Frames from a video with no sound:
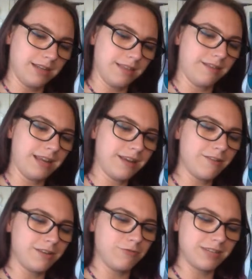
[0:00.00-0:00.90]
And they're like,
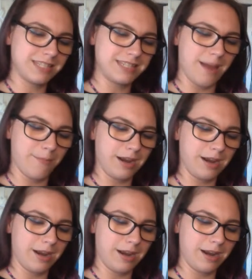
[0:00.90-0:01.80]
oh, you dressed up. And
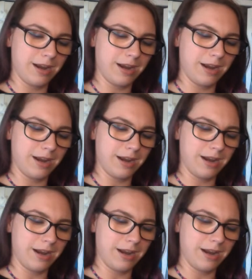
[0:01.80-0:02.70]
I'm like,
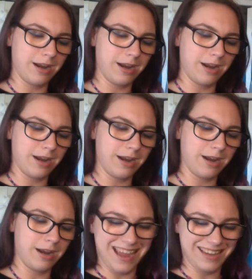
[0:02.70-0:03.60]
yes, I
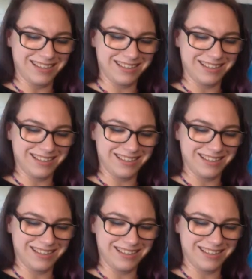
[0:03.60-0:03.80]
did.